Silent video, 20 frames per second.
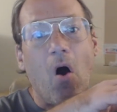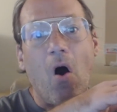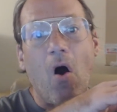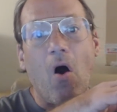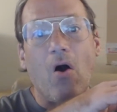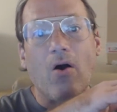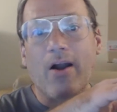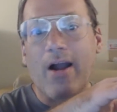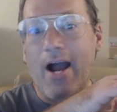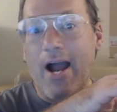
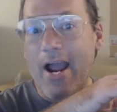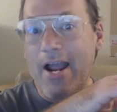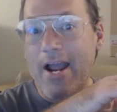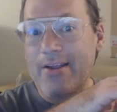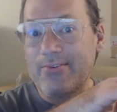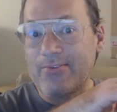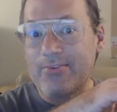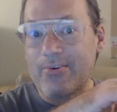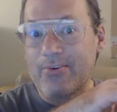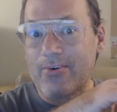all
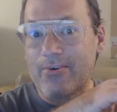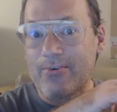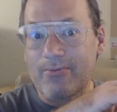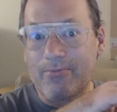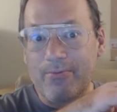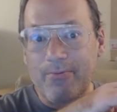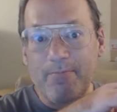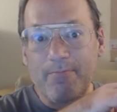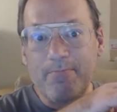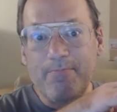kinds
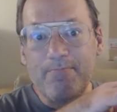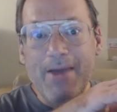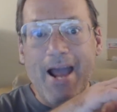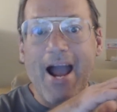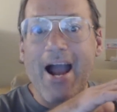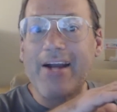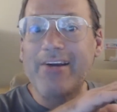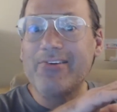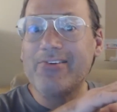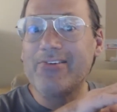of
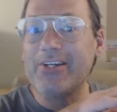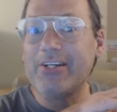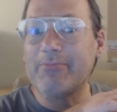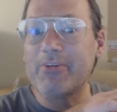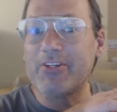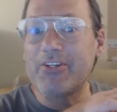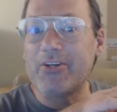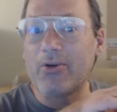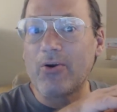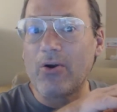
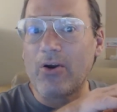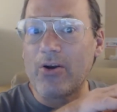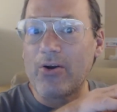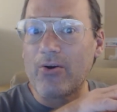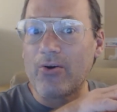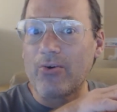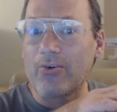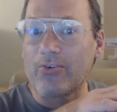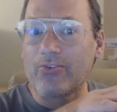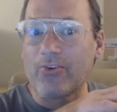packaging
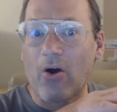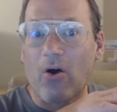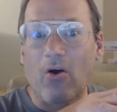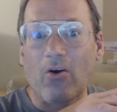materials,